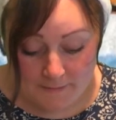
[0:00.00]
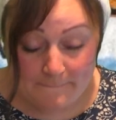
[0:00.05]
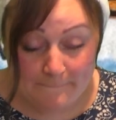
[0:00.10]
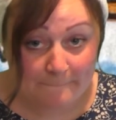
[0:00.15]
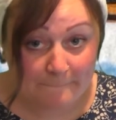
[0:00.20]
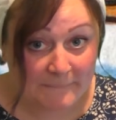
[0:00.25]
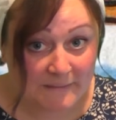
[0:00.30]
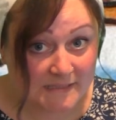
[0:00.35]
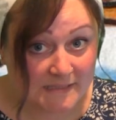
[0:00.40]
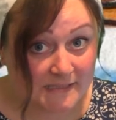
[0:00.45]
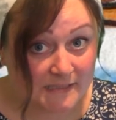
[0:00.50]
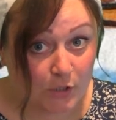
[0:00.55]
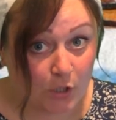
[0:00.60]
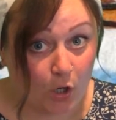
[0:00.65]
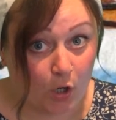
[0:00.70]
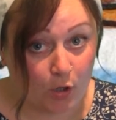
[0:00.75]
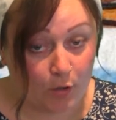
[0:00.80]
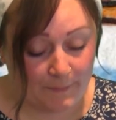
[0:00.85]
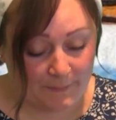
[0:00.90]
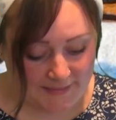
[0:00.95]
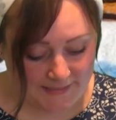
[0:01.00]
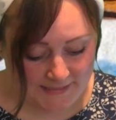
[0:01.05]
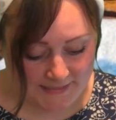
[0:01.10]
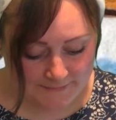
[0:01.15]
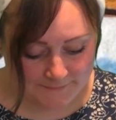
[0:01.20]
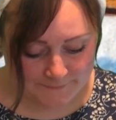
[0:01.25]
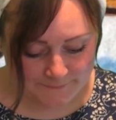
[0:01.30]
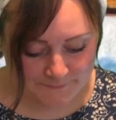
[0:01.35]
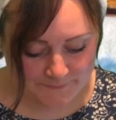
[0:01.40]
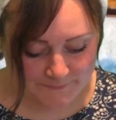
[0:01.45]
Mr. Hoppy
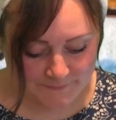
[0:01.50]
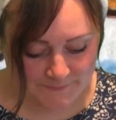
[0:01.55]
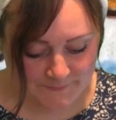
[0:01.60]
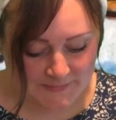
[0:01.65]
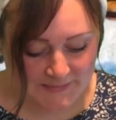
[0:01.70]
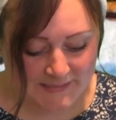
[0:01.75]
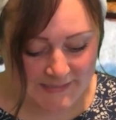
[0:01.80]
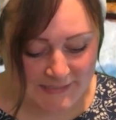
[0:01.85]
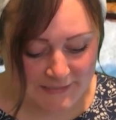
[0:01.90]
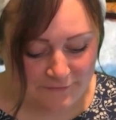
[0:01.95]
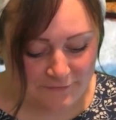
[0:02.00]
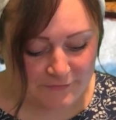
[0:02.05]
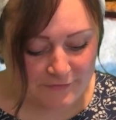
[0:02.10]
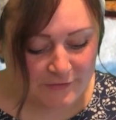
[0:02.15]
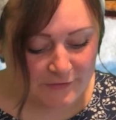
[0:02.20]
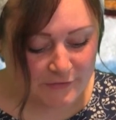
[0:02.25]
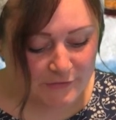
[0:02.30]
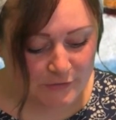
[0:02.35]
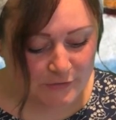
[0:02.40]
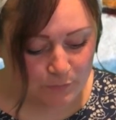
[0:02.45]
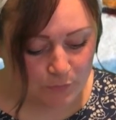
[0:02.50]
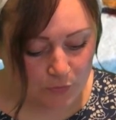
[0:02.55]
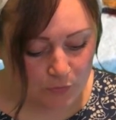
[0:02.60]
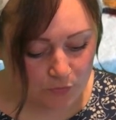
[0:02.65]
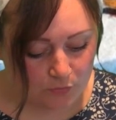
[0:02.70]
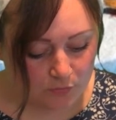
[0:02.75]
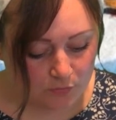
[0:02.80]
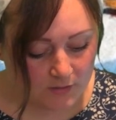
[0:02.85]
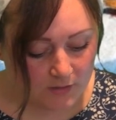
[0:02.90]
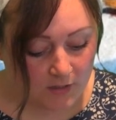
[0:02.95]
lived in a
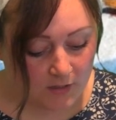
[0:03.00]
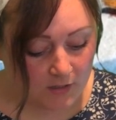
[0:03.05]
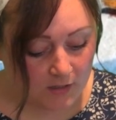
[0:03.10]
small